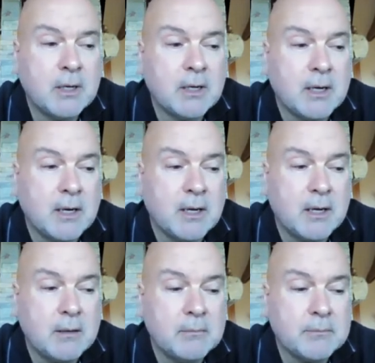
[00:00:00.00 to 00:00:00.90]

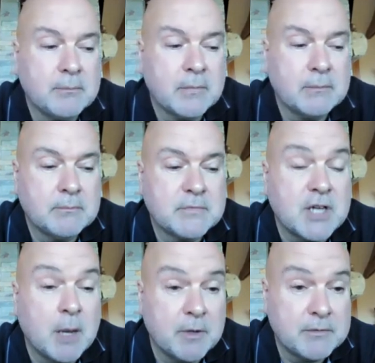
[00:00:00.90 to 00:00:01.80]

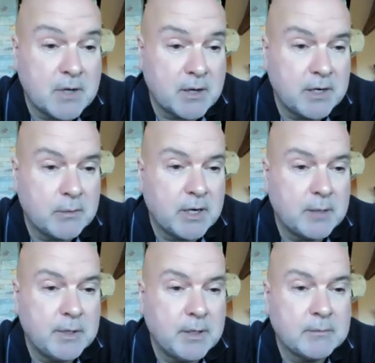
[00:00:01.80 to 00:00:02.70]
some of Saudi
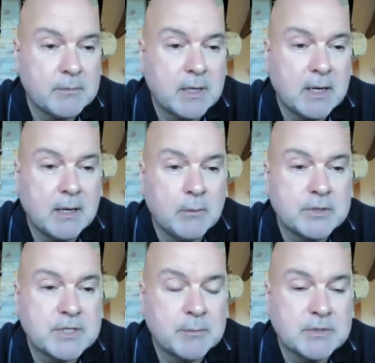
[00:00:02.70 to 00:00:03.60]
Arabia,
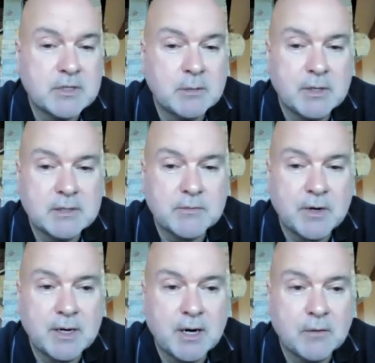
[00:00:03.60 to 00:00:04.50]
which I'm assuming is
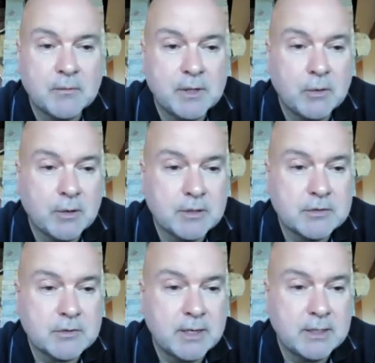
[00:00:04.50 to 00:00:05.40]
very carefully
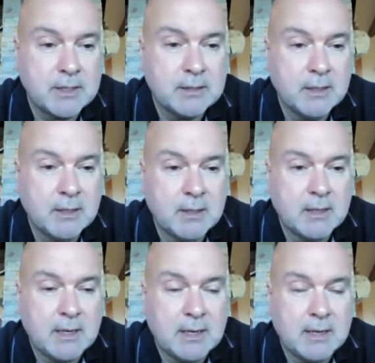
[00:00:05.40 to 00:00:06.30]
orchestrated.
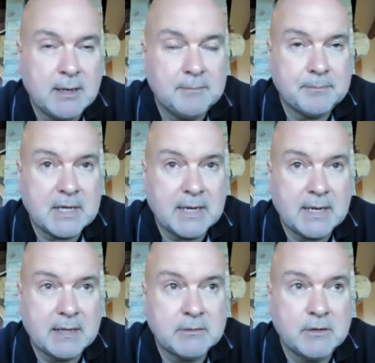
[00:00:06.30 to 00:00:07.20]

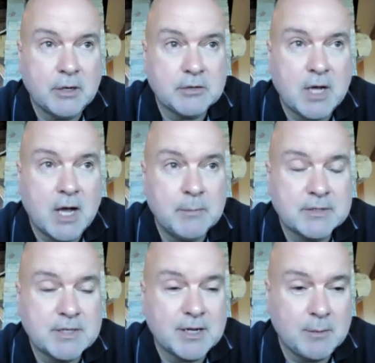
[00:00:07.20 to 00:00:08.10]
And their job is
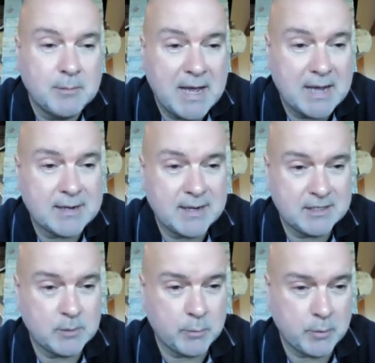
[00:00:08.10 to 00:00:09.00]
to come back and
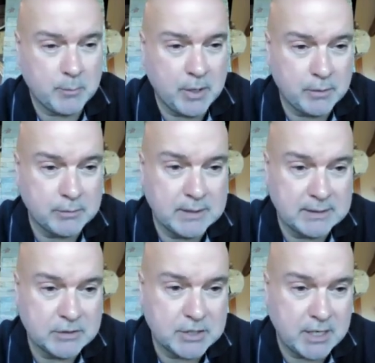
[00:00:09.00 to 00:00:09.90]
to promote
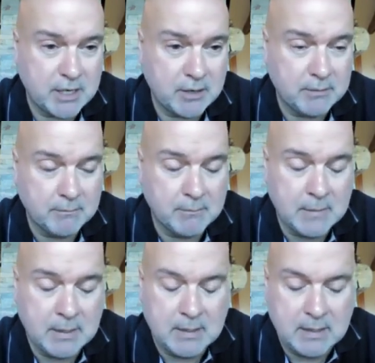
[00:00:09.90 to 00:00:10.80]
and share.
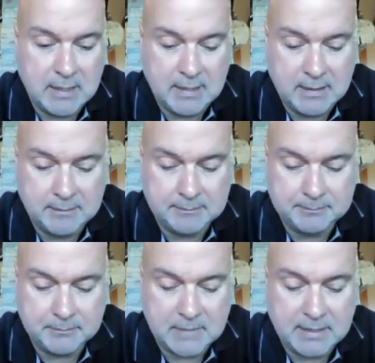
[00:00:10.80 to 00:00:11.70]
And
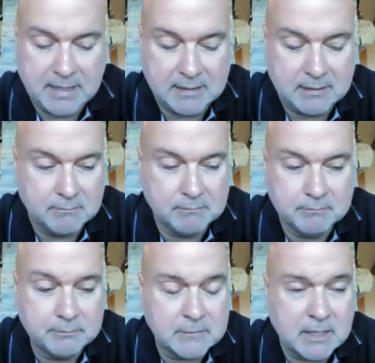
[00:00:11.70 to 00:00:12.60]
I'd
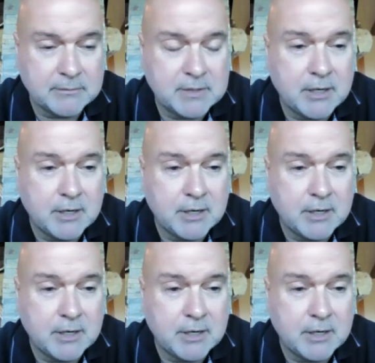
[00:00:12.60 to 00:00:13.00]
love to hear your